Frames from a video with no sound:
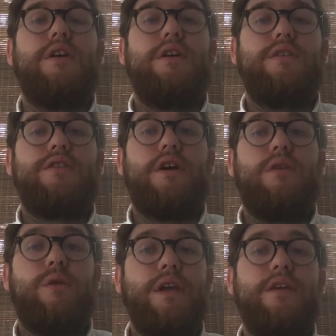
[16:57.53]

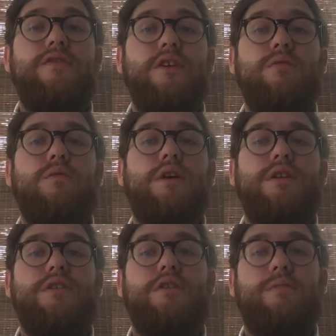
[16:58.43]
So if you
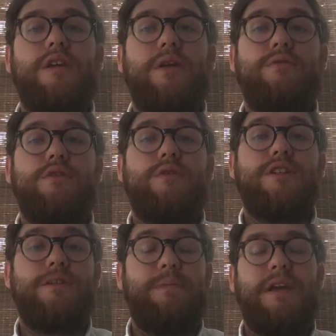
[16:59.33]
want to be able to
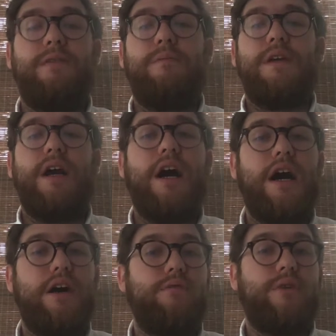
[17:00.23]
expand
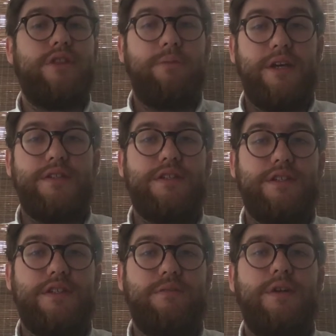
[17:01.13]
beyond what the base
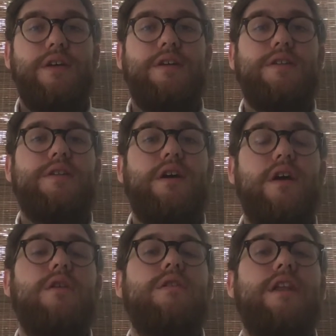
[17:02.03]
system is,
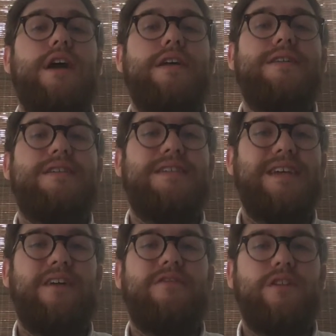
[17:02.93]
online
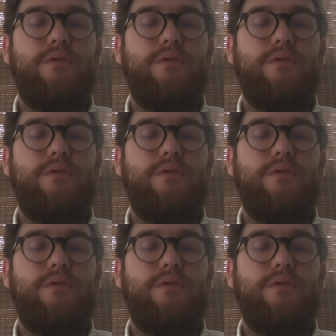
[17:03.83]
definitely